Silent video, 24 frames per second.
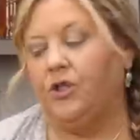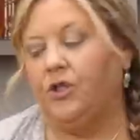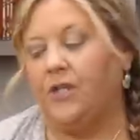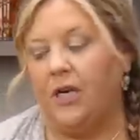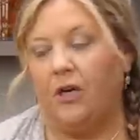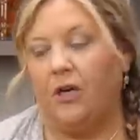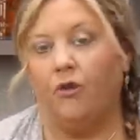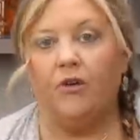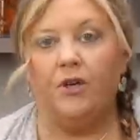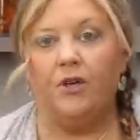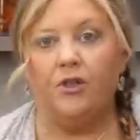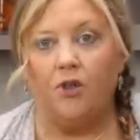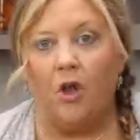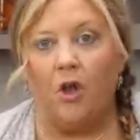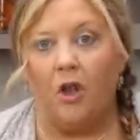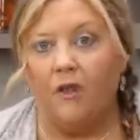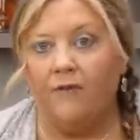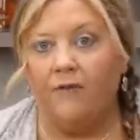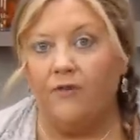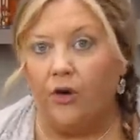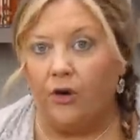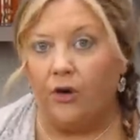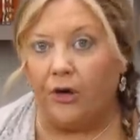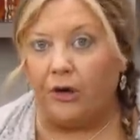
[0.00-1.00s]
just increase all
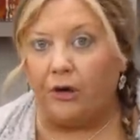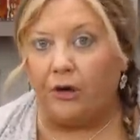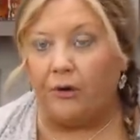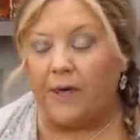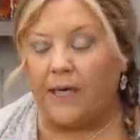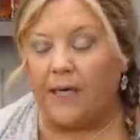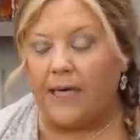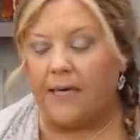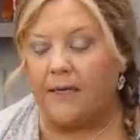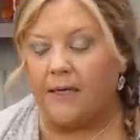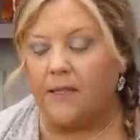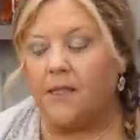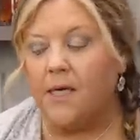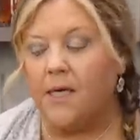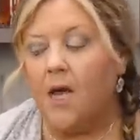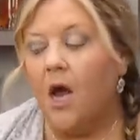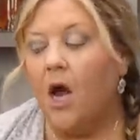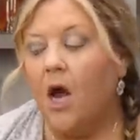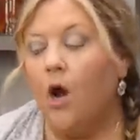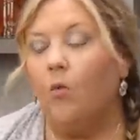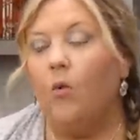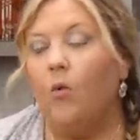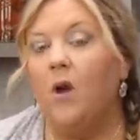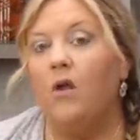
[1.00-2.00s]
of your ingredients.
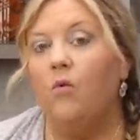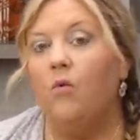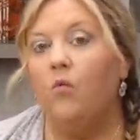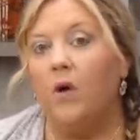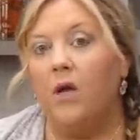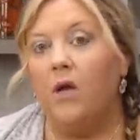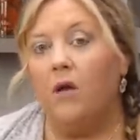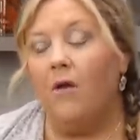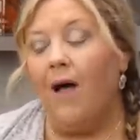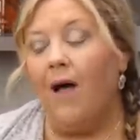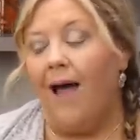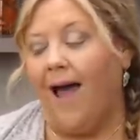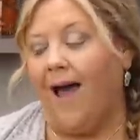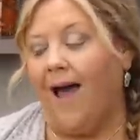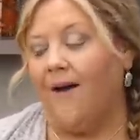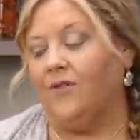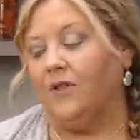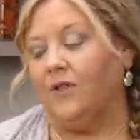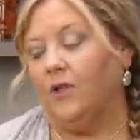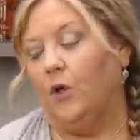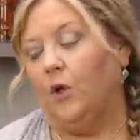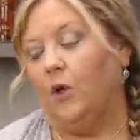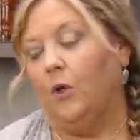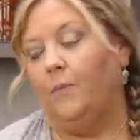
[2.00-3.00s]
We will
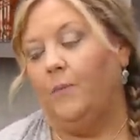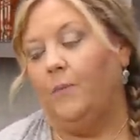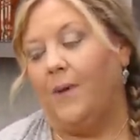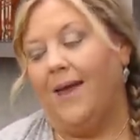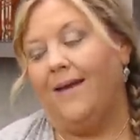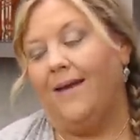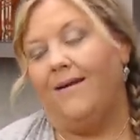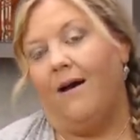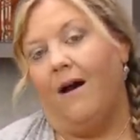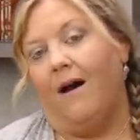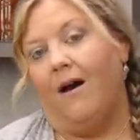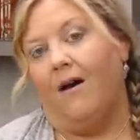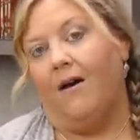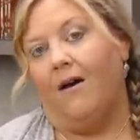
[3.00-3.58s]
have a little bit